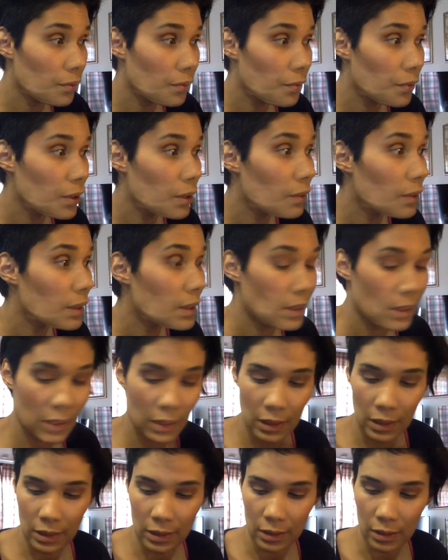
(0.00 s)
feel and
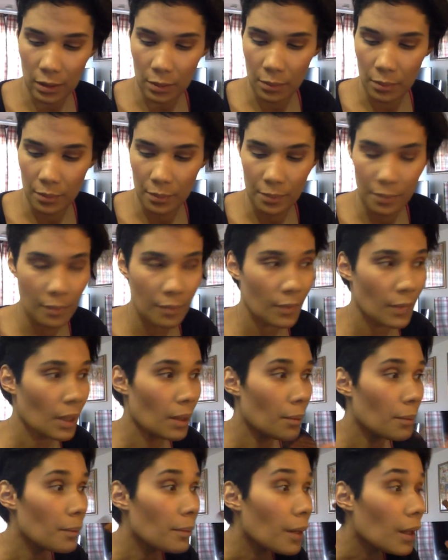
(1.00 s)
see some
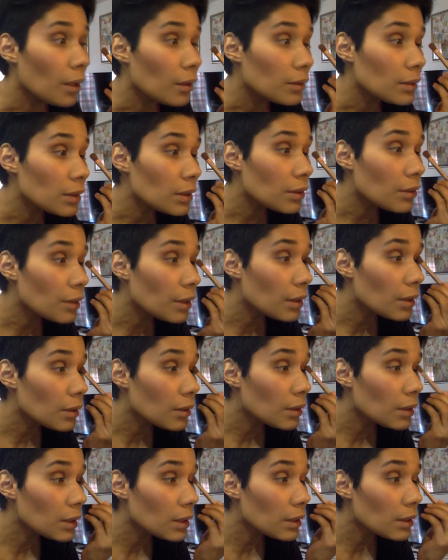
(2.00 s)
powder going
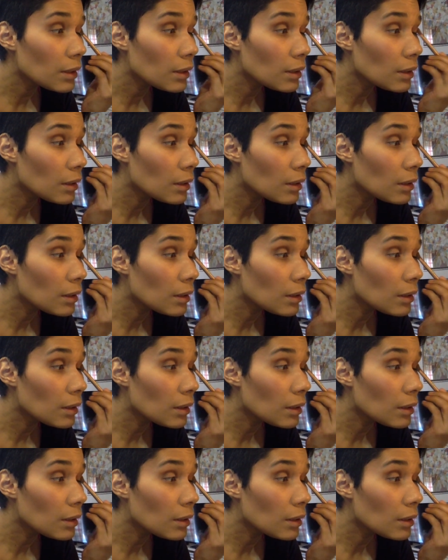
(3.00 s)
on here.